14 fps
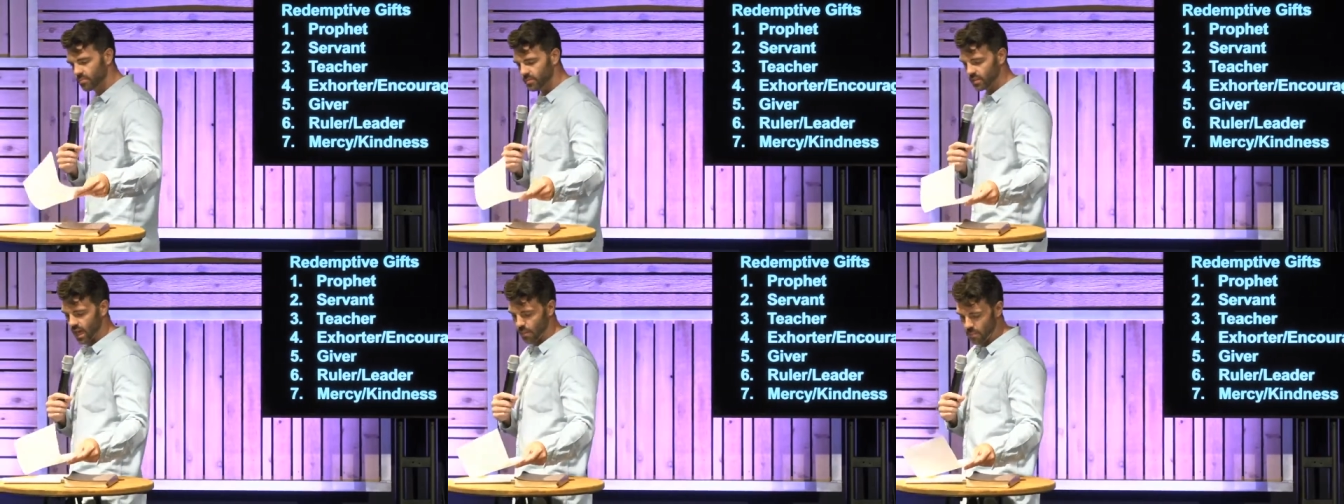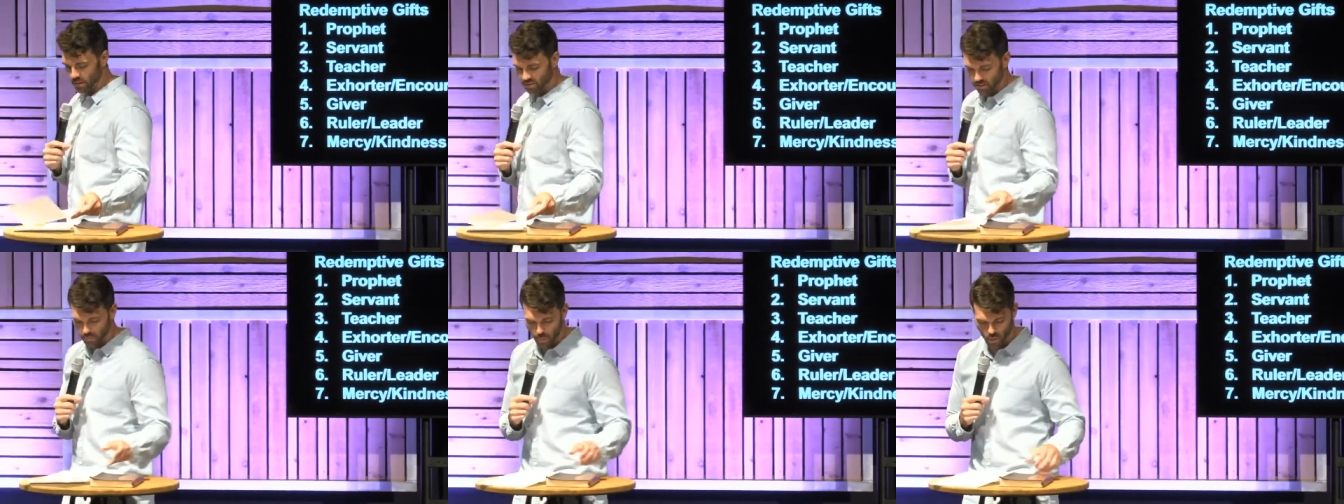I missed a
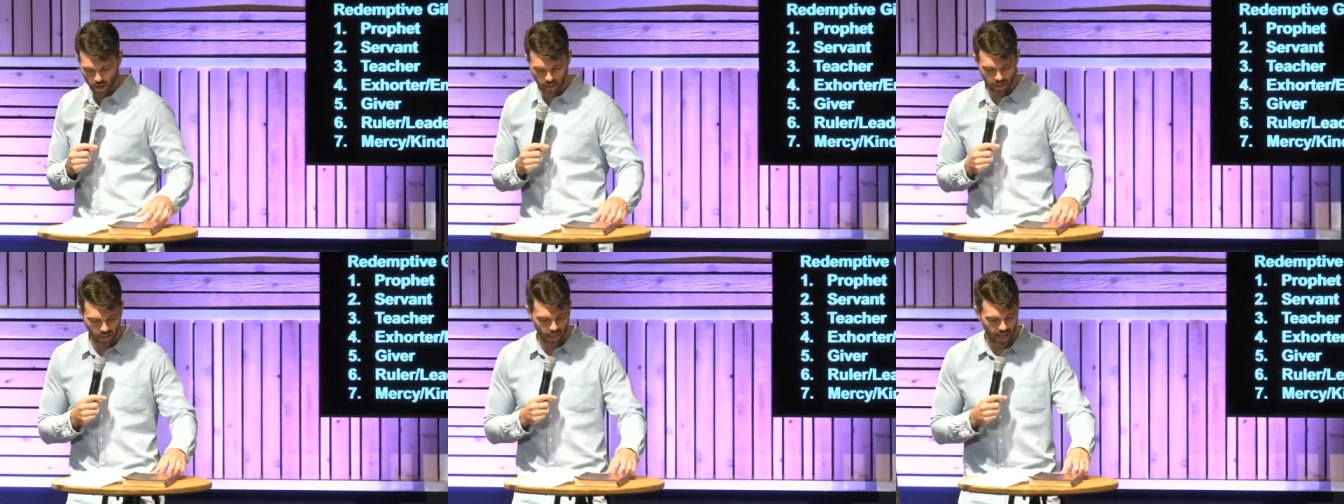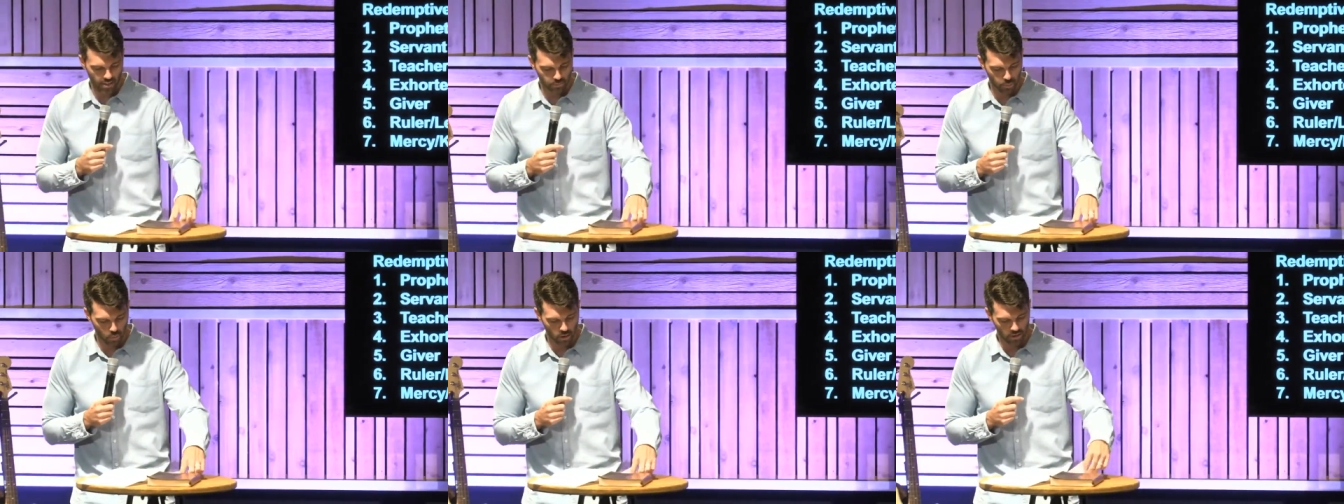point. That last
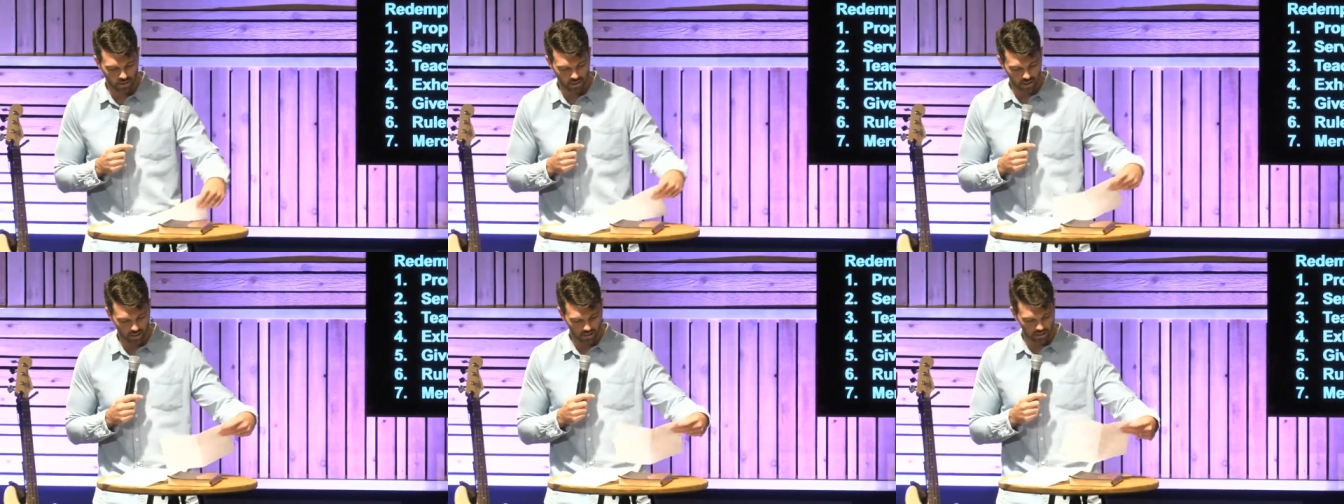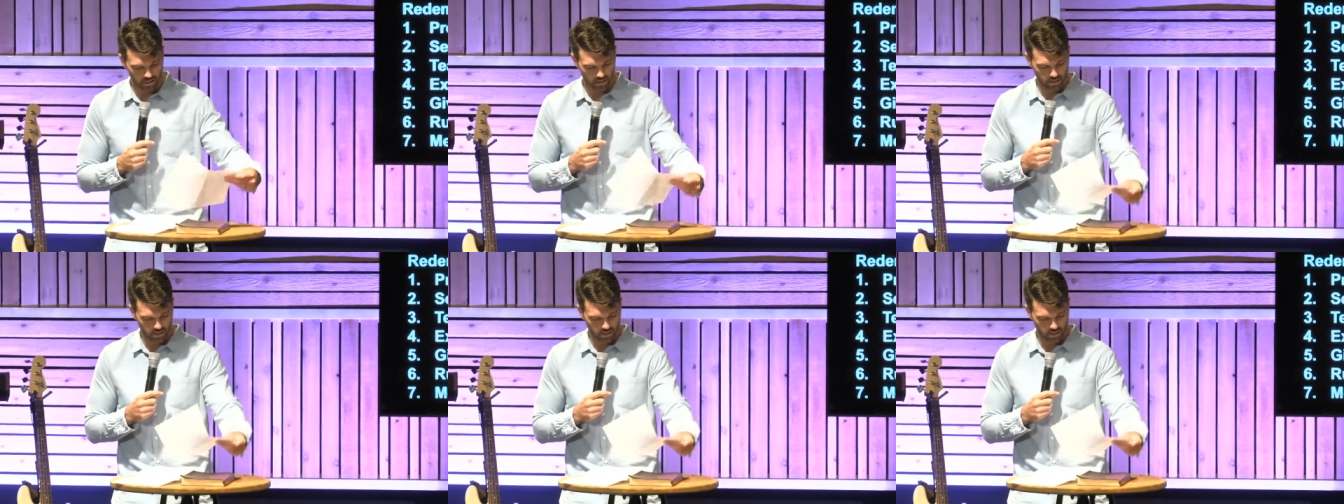point is this